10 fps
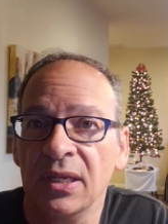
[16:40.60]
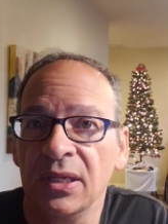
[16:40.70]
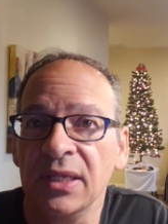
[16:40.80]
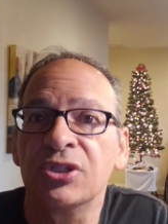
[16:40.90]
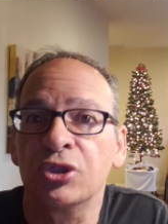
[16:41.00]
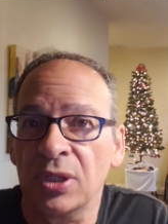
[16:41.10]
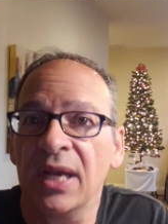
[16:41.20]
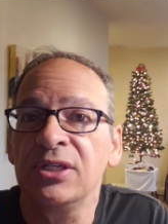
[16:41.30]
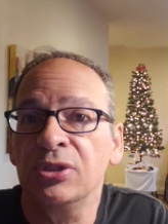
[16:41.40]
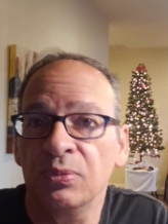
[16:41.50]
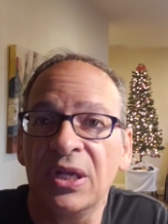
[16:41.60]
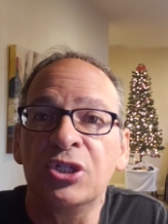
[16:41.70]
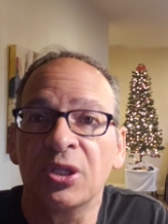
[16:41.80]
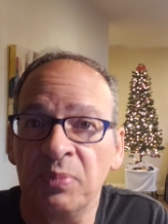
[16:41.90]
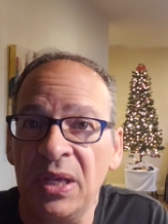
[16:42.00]
It's trying to
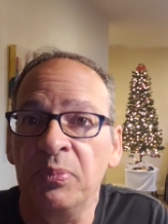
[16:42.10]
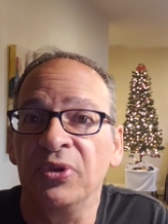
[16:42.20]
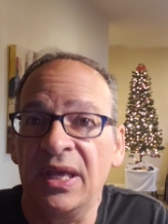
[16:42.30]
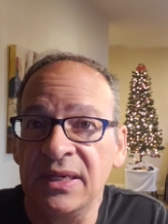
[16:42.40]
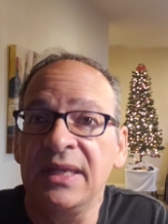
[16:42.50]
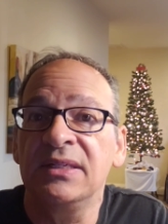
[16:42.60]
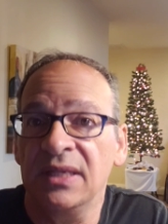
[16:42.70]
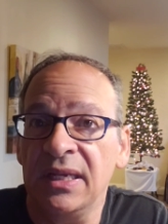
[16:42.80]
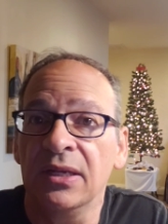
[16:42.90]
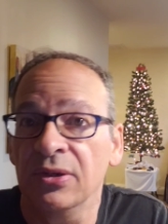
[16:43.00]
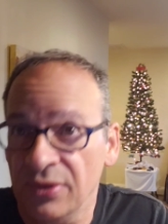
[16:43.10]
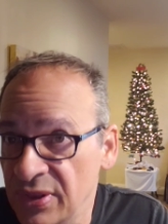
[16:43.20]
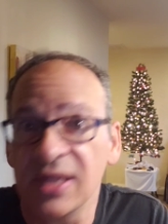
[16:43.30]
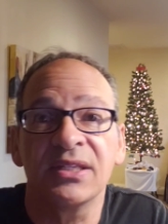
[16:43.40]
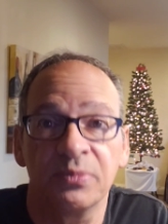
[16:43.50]
reach the people that need to hear
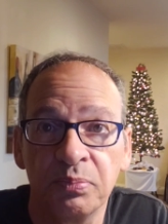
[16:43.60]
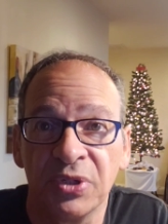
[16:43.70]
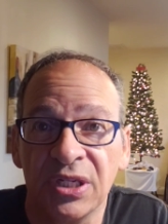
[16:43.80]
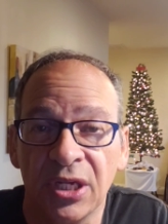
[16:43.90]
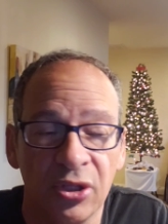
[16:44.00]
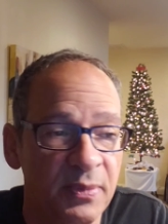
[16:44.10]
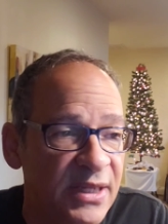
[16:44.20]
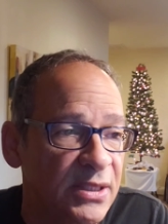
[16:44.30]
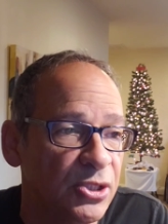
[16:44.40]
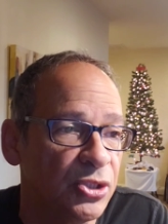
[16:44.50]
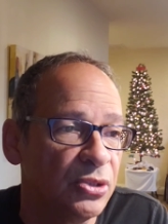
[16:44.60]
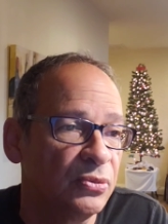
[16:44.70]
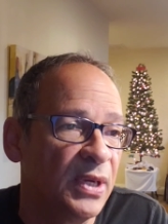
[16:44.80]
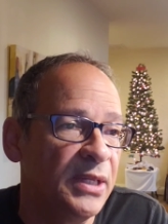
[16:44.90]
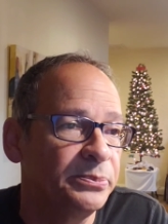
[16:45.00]
this particular message,
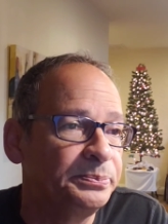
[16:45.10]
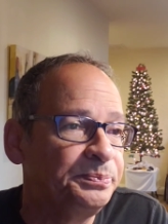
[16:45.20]
right?